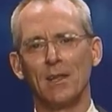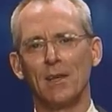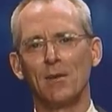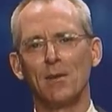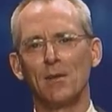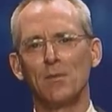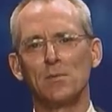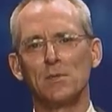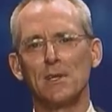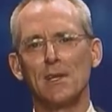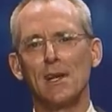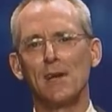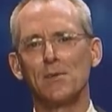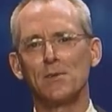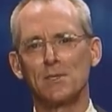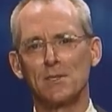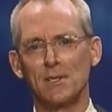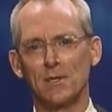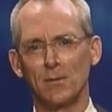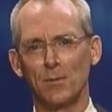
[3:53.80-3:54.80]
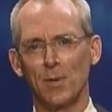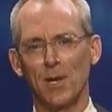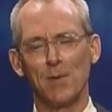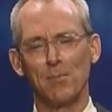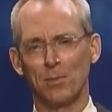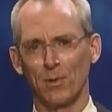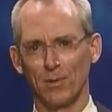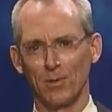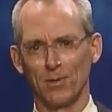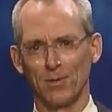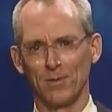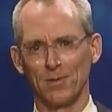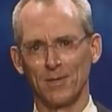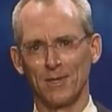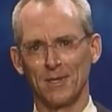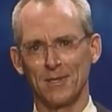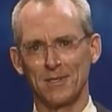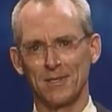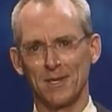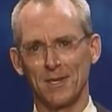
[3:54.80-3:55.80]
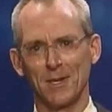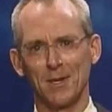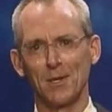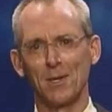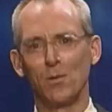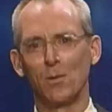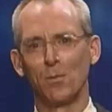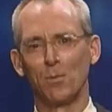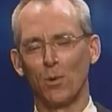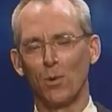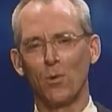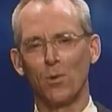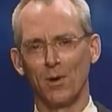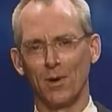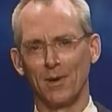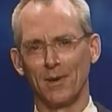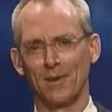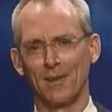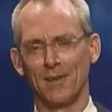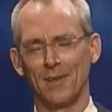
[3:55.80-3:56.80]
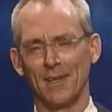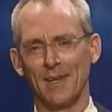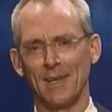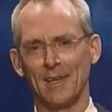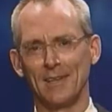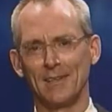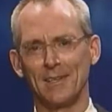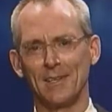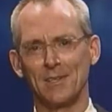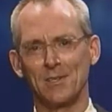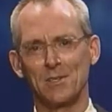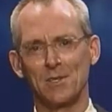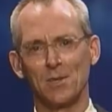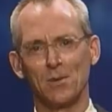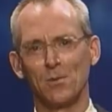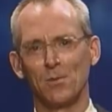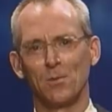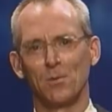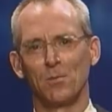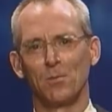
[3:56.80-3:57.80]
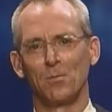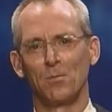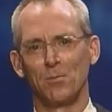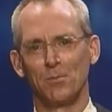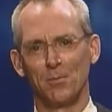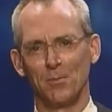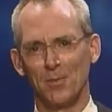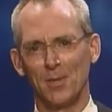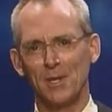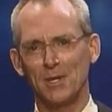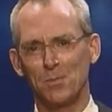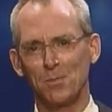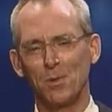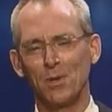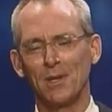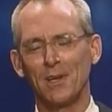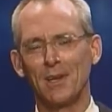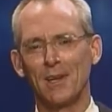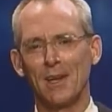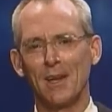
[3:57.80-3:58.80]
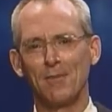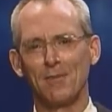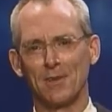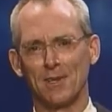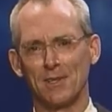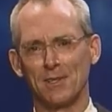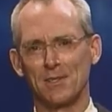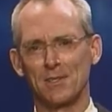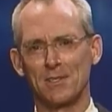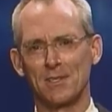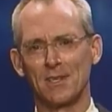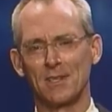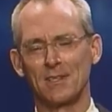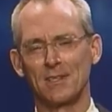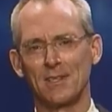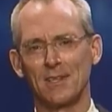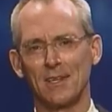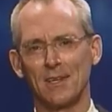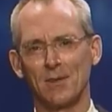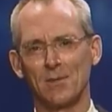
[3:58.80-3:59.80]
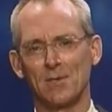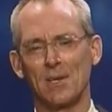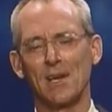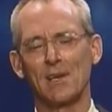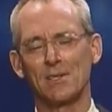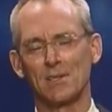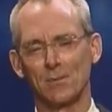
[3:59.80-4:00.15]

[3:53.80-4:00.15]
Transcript: It was announced in the paper that you were born. And so that's pretty good evidence that he was actually